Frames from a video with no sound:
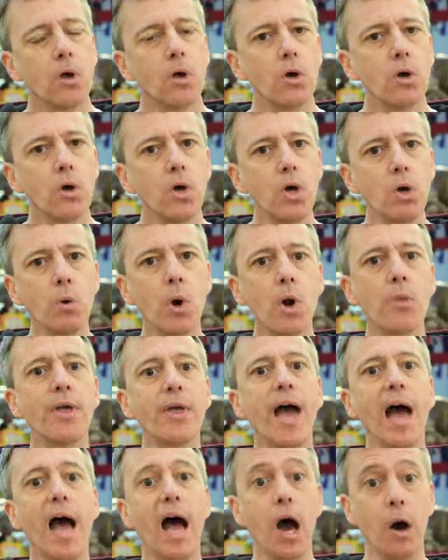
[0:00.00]
Who are
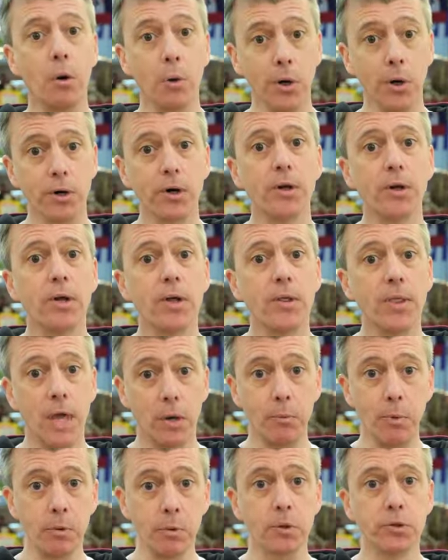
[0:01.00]
the our
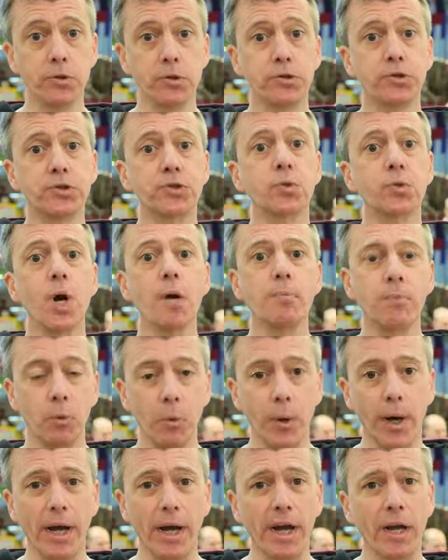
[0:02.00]
that we want to scrub
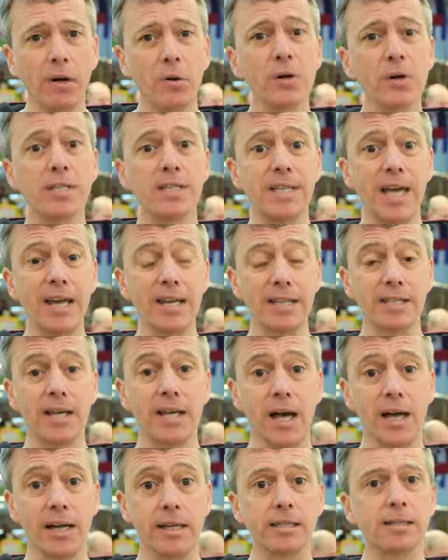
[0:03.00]
away or
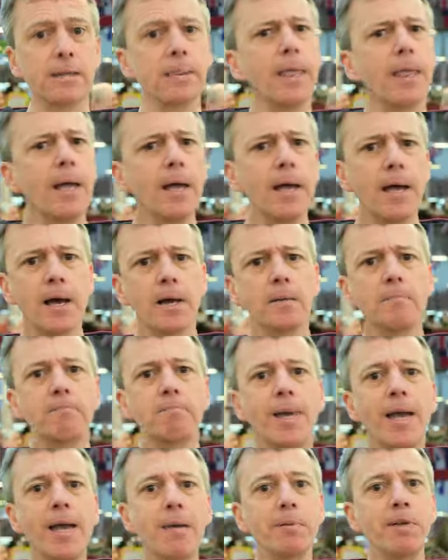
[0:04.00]
sanitize?
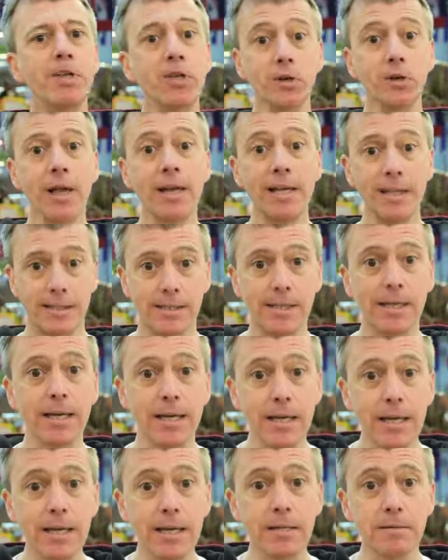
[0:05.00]
Maybe you like
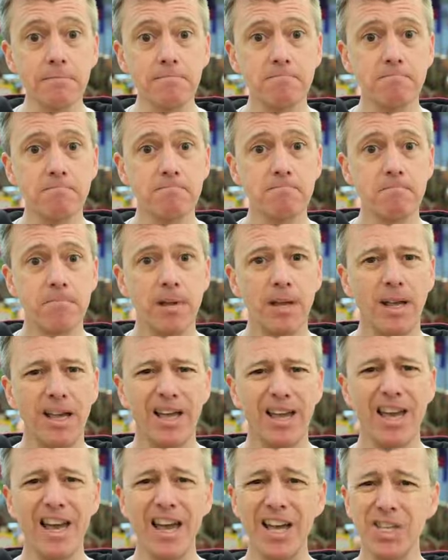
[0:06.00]
CNN
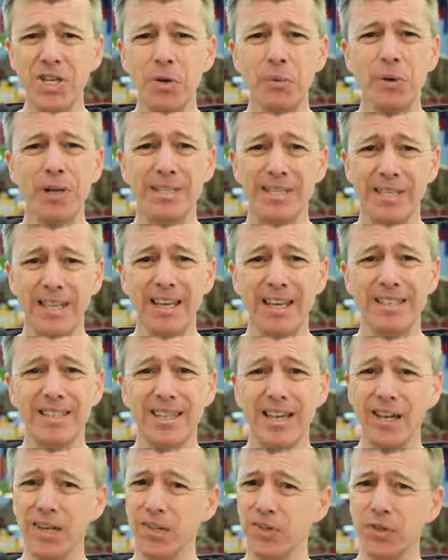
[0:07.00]
and you want to
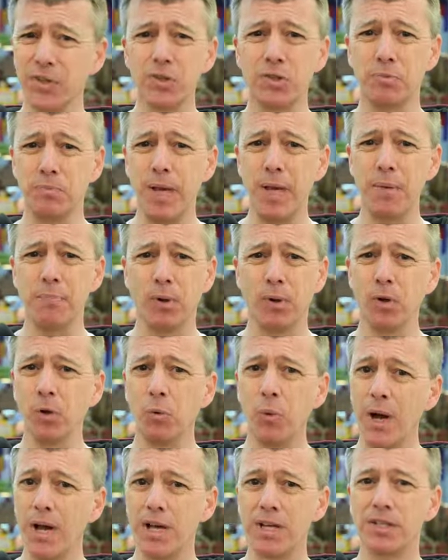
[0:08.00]
sanitize those people who
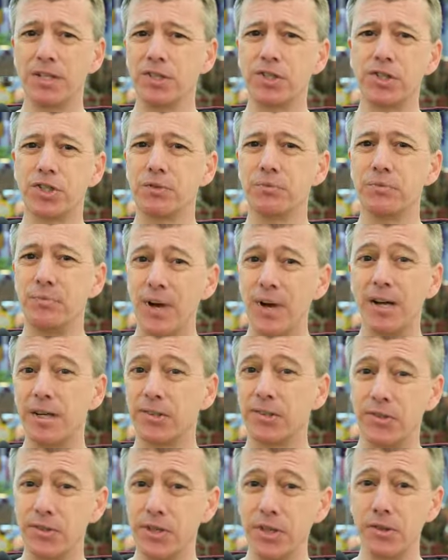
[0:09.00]
watch
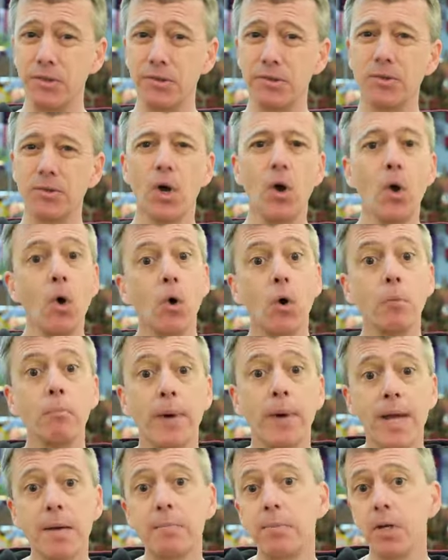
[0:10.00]
Fox News, or
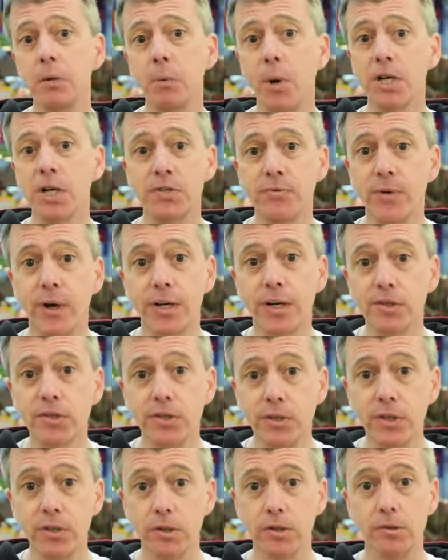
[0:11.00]
maybe you watch Fox
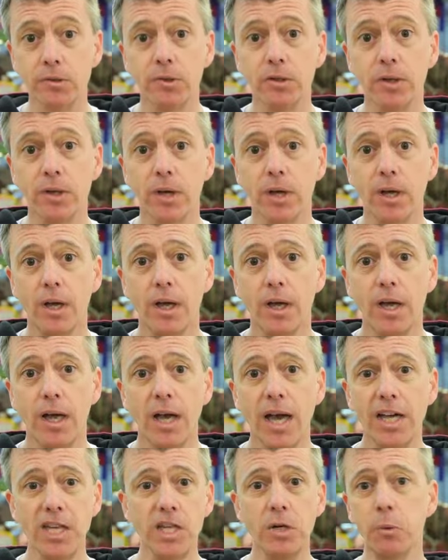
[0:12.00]
News
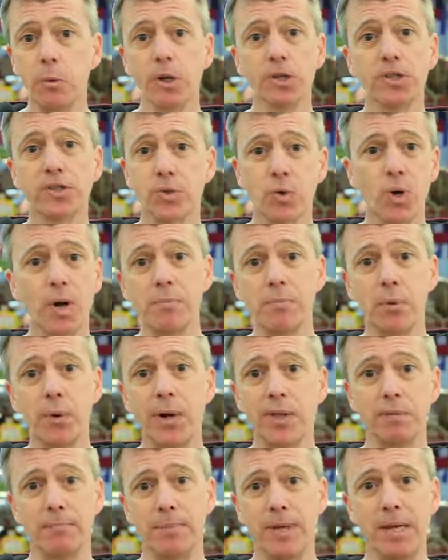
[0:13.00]
and you want to scrub away
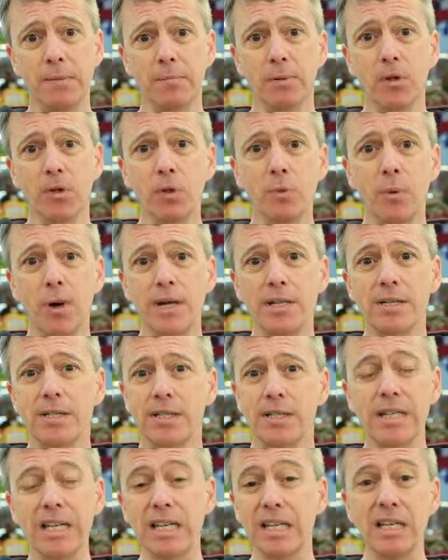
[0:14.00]
the people who watch
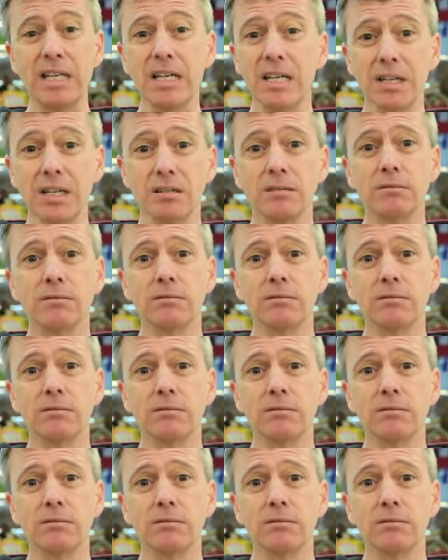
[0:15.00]
CNN.